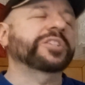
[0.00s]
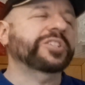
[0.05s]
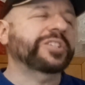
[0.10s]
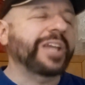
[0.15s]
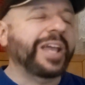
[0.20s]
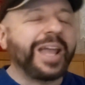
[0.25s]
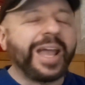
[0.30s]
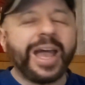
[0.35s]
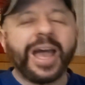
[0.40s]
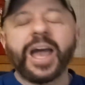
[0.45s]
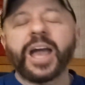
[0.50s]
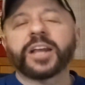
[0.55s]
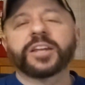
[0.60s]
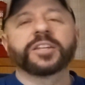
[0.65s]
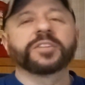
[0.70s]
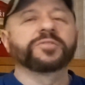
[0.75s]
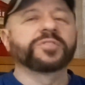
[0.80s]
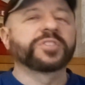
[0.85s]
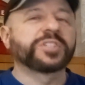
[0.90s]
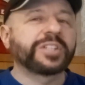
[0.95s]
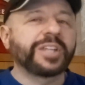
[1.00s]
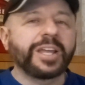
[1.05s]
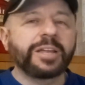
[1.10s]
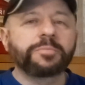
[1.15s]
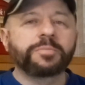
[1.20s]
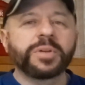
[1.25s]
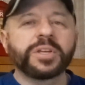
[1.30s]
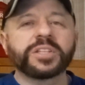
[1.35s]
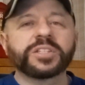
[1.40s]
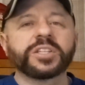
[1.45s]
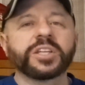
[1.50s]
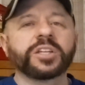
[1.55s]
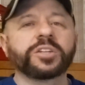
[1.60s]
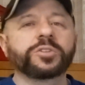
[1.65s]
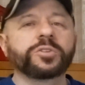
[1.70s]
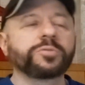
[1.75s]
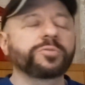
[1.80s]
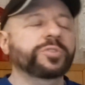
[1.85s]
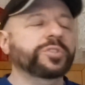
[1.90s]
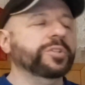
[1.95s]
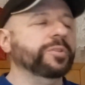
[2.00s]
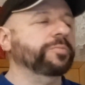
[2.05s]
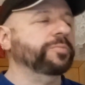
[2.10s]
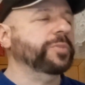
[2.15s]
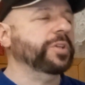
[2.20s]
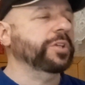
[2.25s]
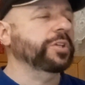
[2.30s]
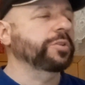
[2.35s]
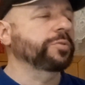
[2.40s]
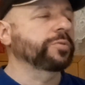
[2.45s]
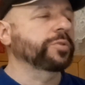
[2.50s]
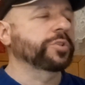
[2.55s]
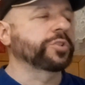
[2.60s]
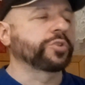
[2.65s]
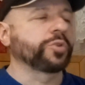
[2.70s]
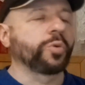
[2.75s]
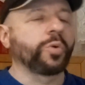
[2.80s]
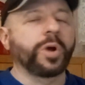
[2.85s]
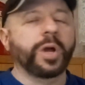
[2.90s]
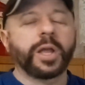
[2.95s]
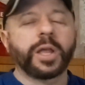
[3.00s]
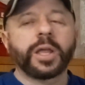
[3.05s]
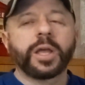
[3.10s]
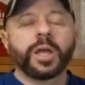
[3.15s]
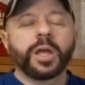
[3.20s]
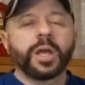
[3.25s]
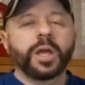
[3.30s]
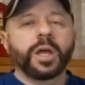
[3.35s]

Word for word: Stay active. Stay busy. Do something you enjoy.